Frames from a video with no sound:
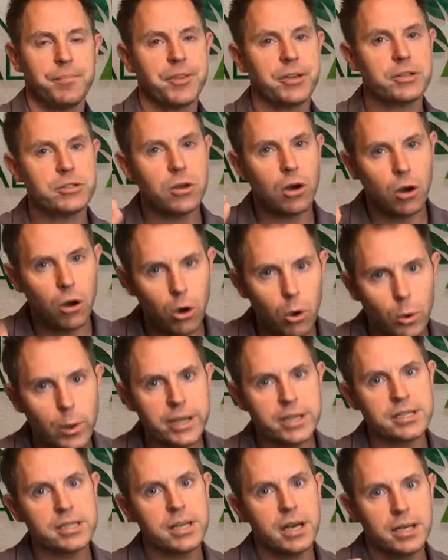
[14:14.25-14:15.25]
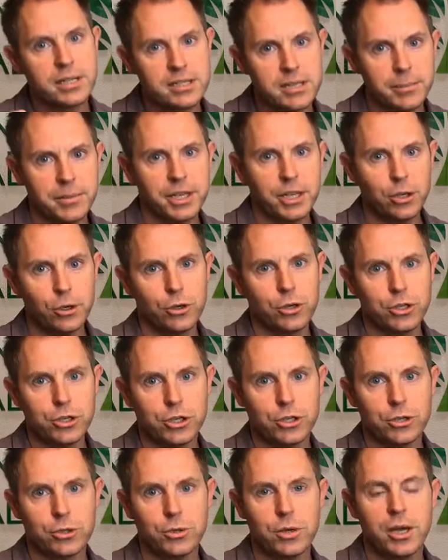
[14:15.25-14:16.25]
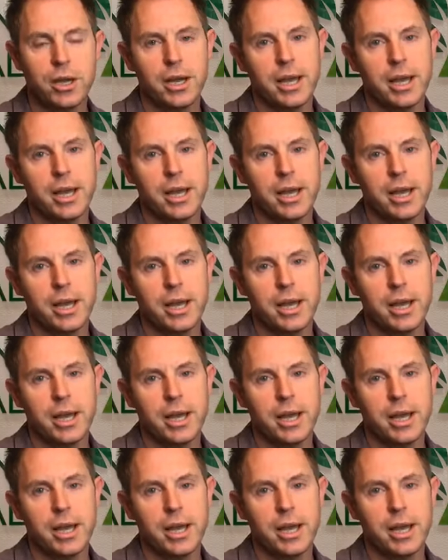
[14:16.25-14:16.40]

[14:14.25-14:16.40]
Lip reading: There's always something you can do,